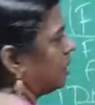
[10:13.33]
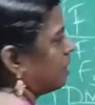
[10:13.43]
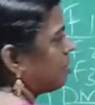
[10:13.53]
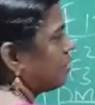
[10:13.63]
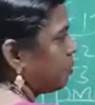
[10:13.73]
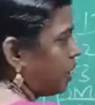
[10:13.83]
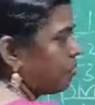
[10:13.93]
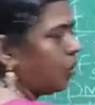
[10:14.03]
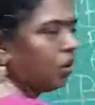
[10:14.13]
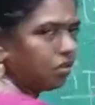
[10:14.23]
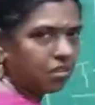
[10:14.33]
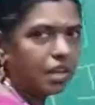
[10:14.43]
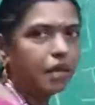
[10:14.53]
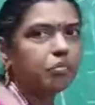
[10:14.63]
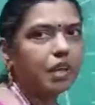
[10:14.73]
SSME on
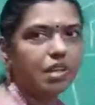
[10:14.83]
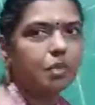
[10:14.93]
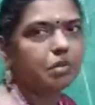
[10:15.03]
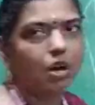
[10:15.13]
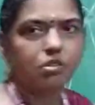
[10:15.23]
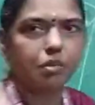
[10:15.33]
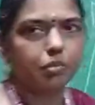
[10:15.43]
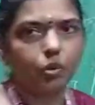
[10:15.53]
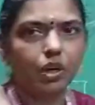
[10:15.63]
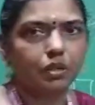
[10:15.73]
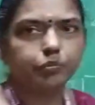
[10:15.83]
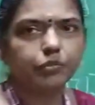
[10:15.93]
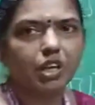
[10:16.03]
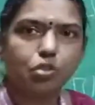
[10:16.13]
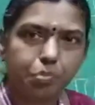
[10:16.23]
same concept only.
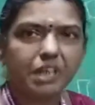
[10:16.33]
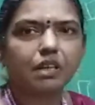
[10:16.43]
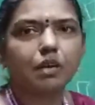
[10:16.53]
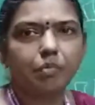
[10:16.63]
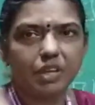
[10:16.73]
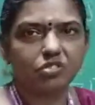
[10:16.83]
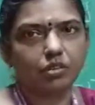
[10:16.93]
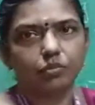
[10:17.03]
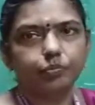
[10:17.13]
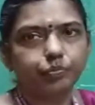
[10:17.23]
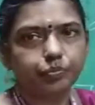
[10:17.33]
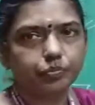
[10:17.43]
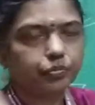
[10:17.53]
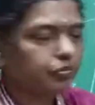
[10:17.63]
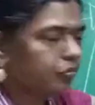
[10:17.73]
A spectrum based.
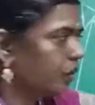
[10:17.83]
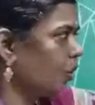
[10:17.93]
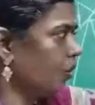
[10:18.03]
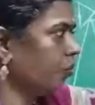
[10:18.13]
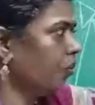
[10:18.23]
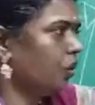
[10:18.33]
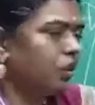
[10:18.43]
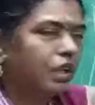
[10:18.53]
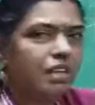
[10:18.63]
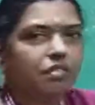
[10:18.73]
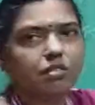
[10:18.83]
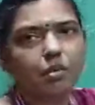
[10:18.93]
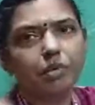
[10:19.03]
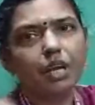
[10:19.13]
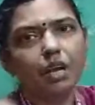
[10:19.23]
Both the
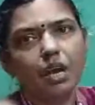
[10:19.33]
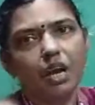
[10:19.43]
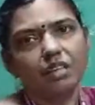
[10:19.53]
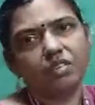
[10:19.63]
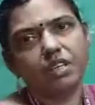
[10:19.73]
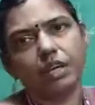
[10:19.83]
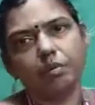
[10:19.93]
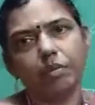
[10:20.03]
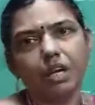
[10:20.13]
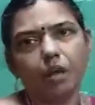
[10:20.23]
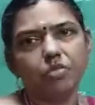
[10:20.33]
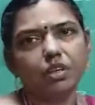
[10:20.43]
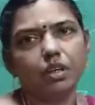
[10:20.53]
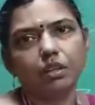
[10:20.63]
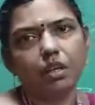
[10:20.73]
SSME and CDMA comes
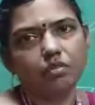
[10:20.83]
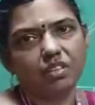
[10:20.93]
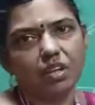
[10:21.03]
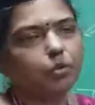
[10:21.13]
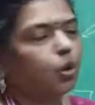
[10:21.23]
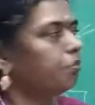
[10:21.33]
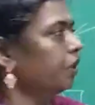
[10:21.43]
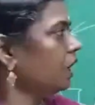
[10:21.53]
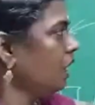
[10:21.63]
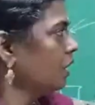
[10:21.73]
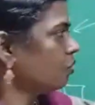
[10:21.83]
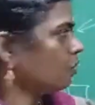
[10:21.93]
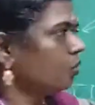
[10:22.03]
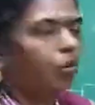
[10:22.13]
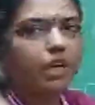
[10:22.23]
under the same topic.
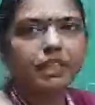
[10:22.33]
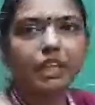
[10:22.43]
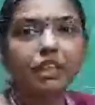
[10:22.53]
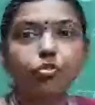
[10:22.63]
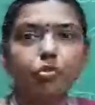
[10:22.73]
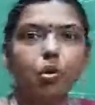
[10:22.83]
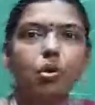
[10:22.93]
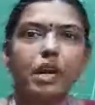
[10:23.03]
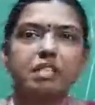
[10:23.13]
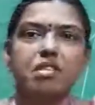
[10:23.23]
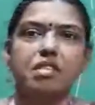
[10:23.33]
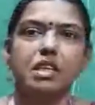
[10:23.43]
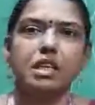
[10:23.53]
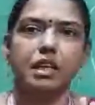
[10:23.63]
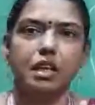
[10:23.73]
So only these four accessing
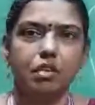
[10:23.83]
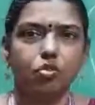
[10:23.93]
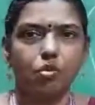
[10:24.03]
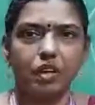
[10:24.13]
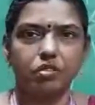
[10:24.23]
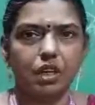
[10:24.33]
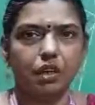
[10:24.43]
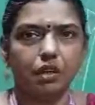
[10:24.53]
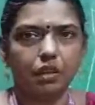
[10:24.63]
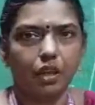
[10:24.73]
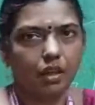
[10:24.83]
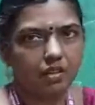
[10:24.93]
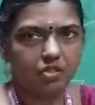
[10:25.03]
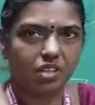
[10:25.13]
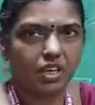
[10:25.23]
techniques we are seen in the
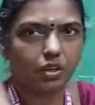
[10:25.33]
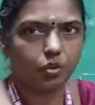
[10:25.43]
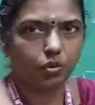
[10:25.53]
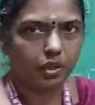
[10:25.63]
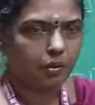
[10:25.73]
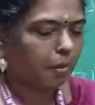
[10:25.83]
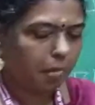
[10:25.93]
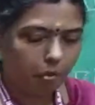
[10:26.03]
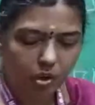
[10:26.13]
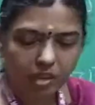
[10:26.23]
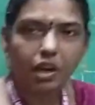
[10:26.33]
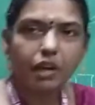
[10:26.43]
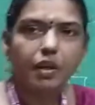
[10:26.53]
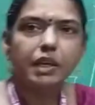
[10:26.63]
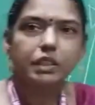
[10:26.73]
second unit. Okay, va?
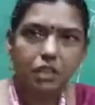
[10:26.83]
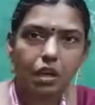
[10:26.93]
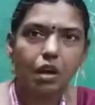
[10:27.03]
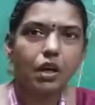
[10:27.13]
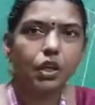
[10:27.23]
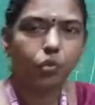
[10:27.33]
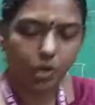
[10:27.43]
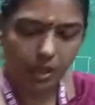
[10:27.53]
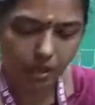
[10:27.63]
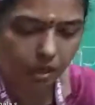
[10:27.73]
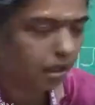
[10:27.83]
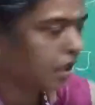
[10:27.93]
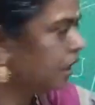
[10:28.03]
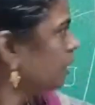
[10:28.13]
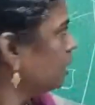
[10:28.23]
Third unit,